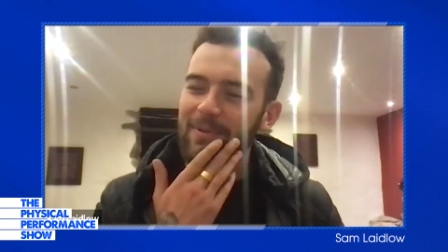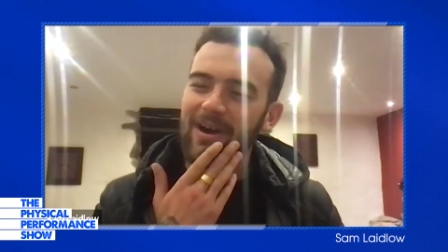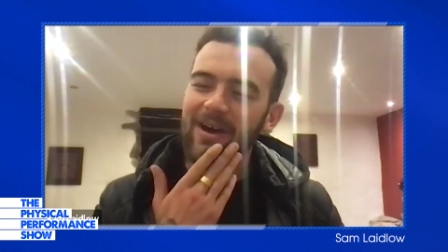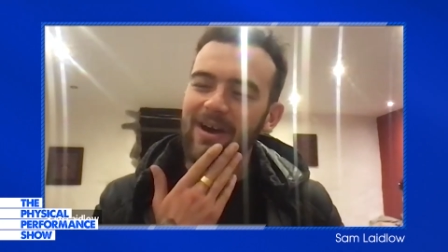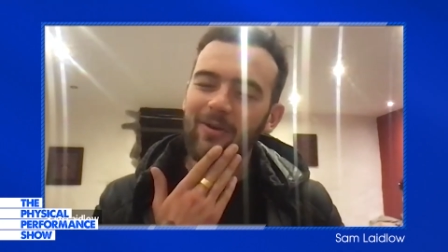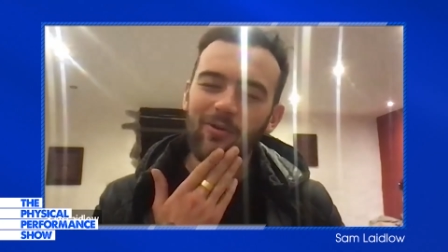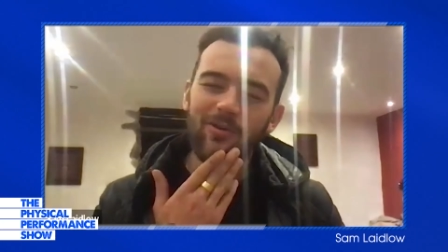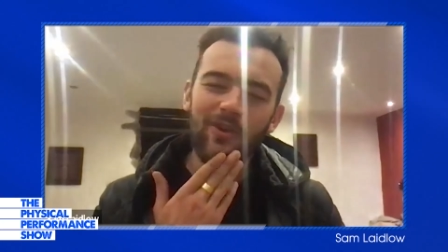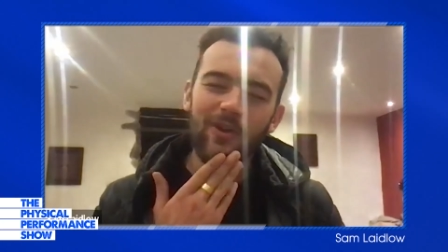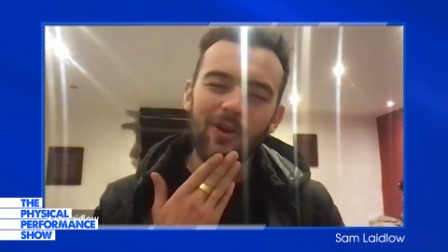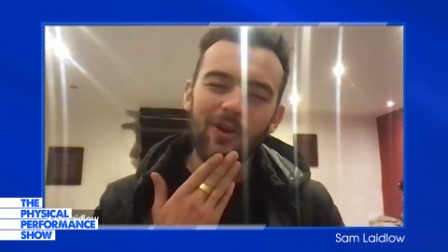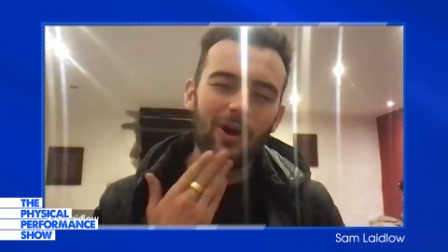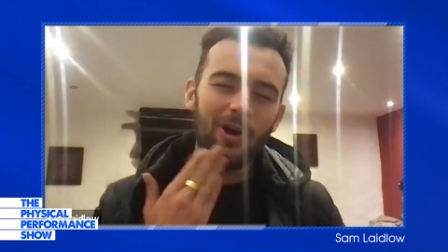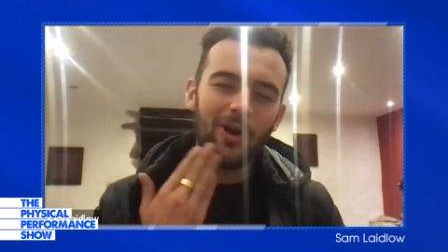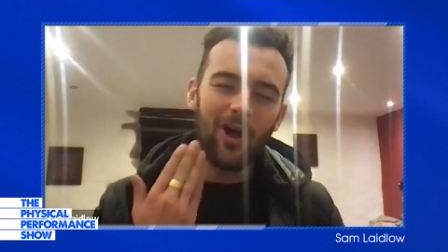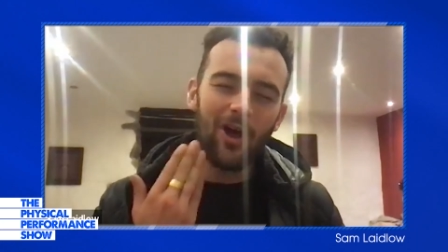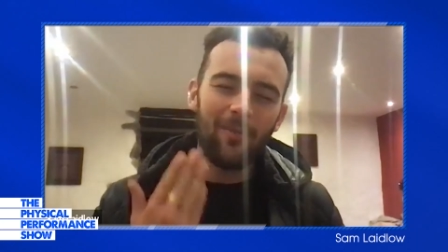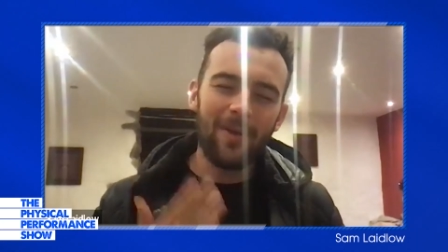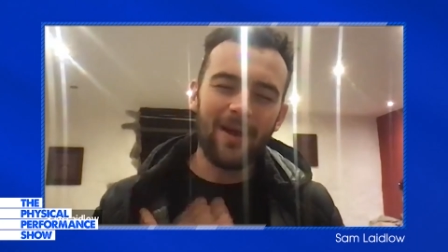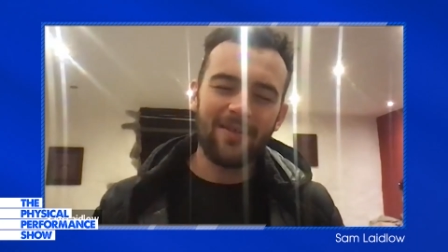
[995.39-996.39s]
but I also
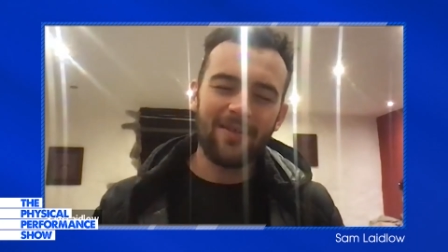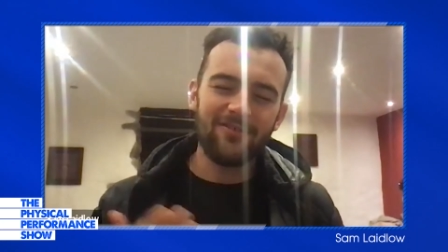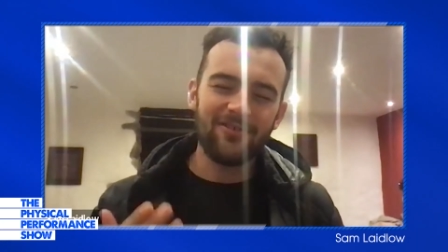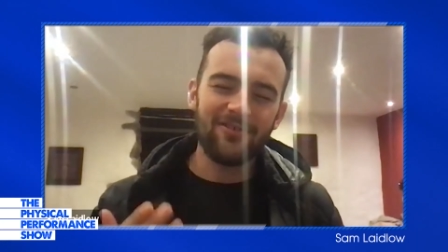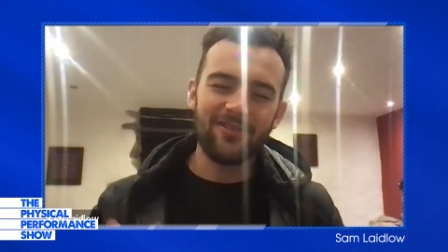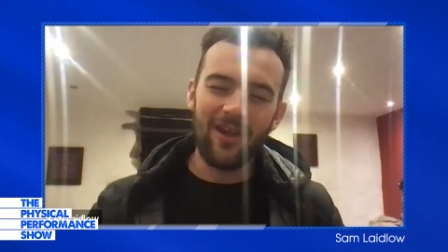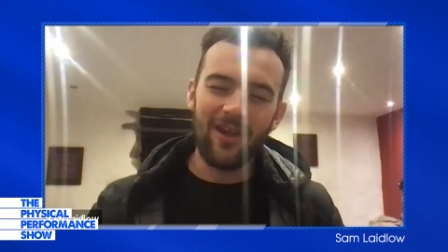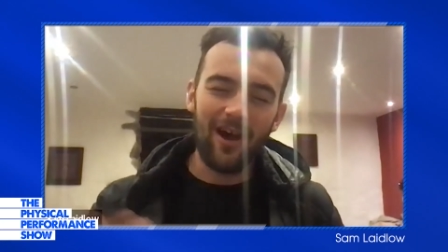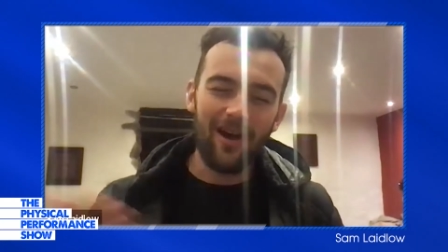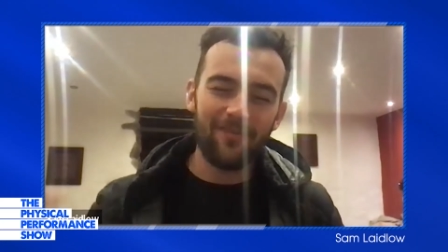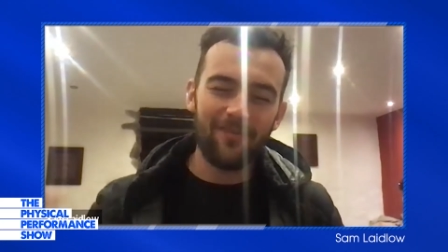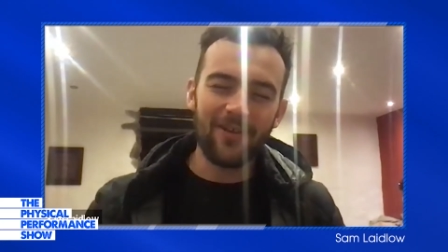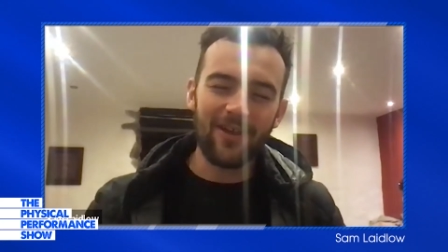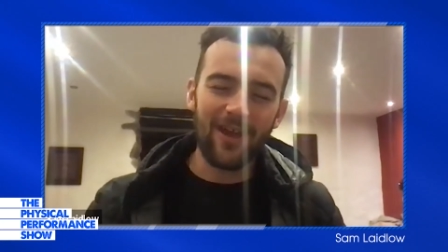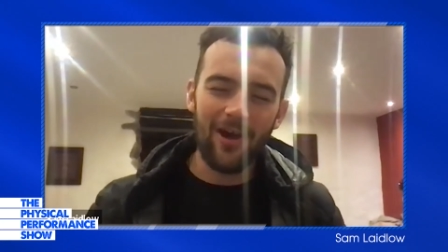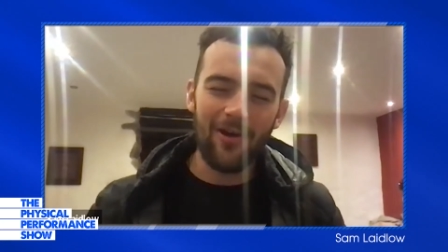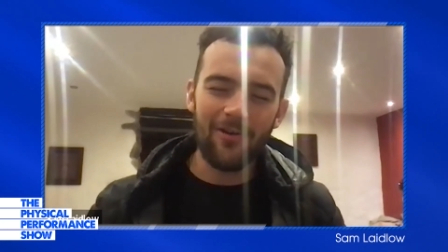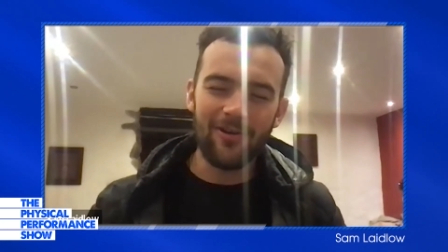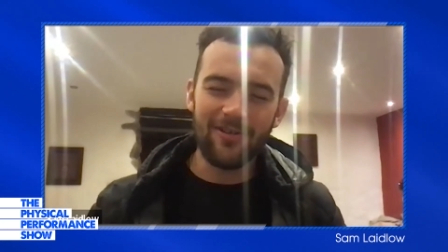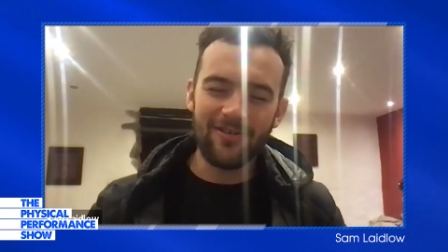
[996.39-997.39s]
got a lot of messages after
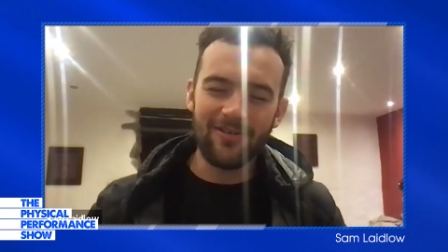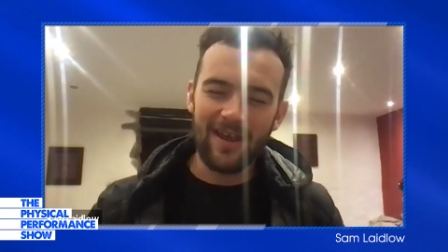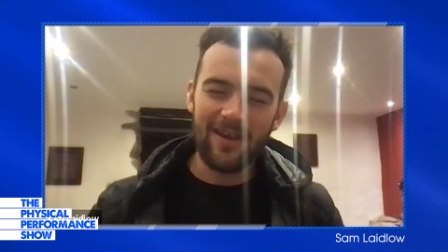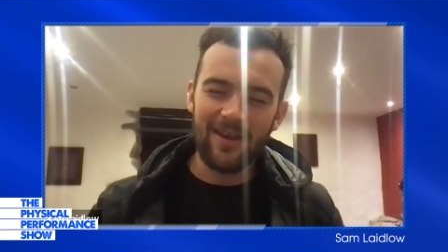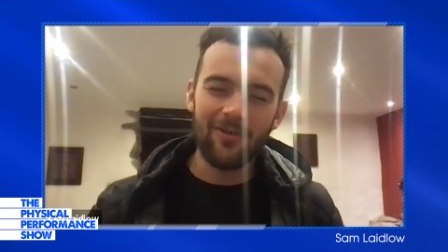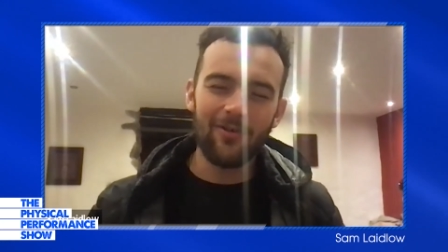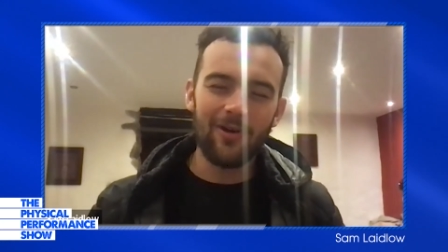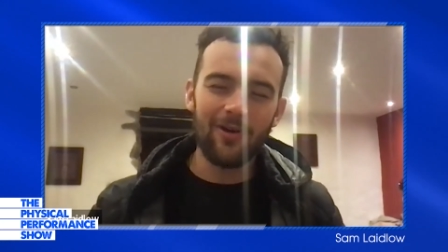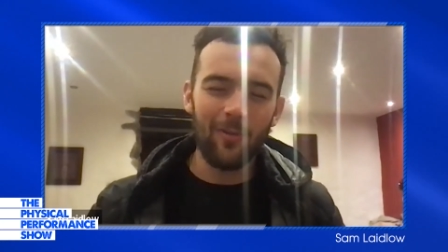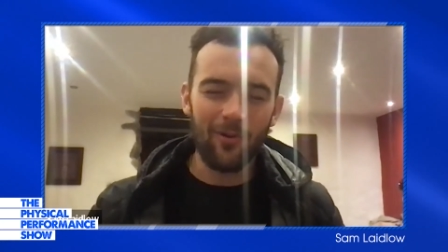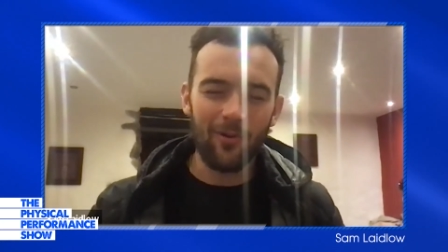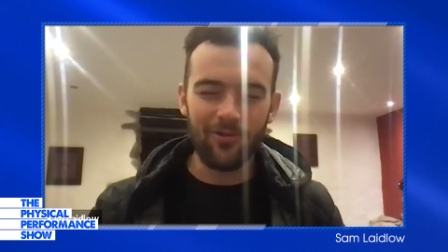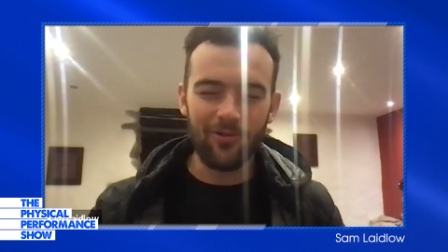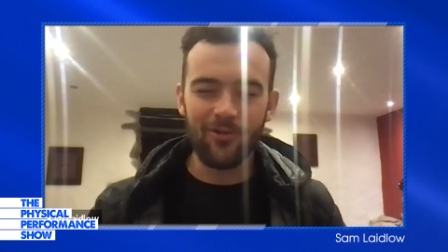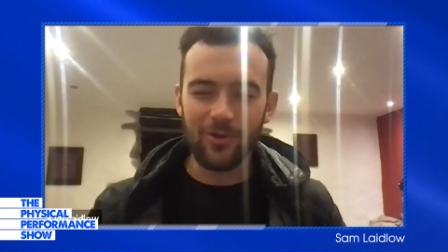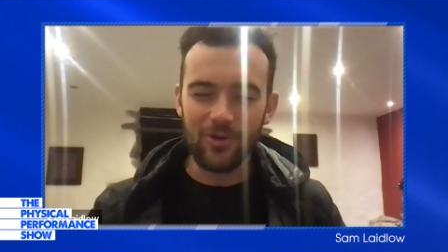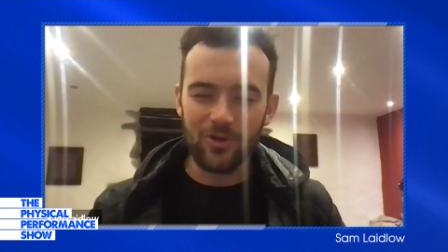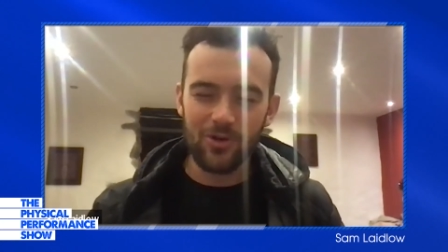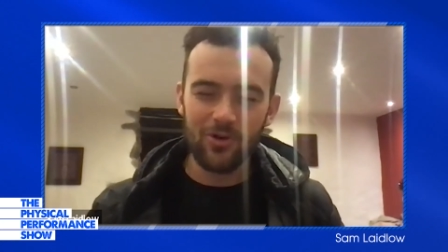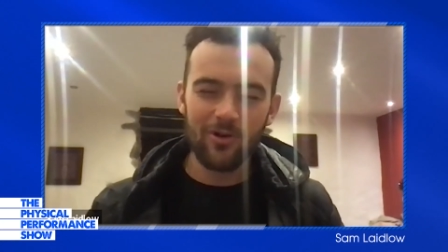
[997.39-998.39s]
Kona saying, oh, I
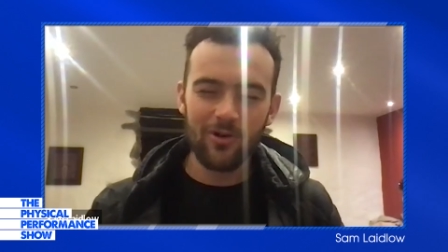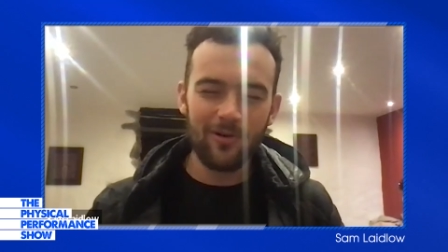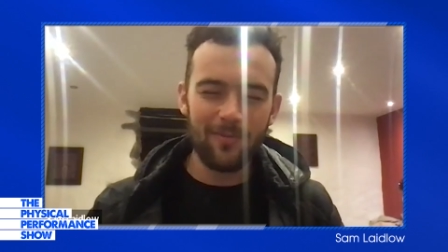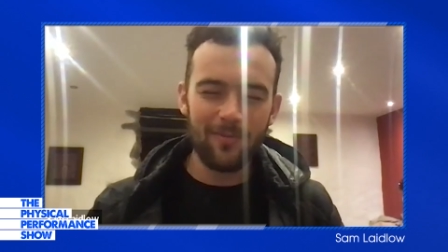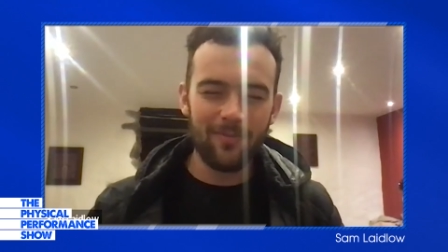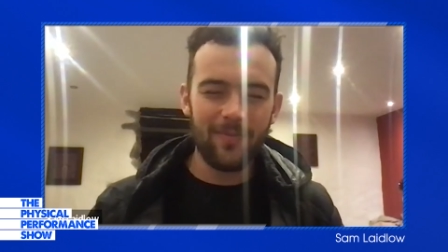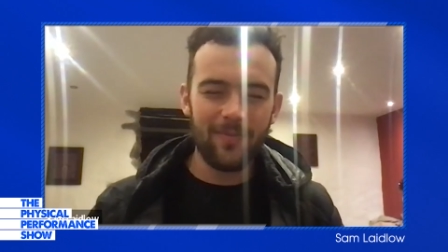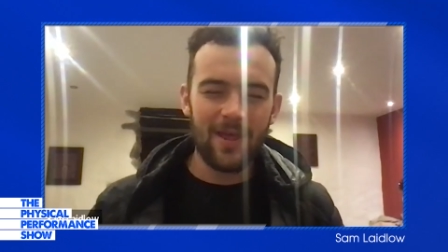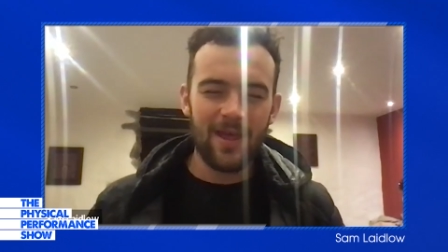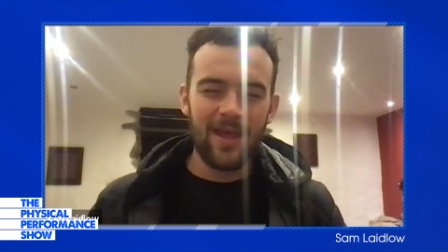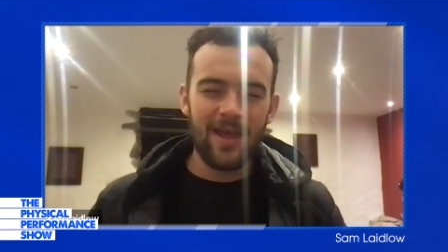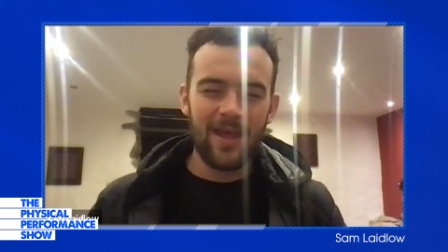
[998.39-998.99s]
wasn't too sure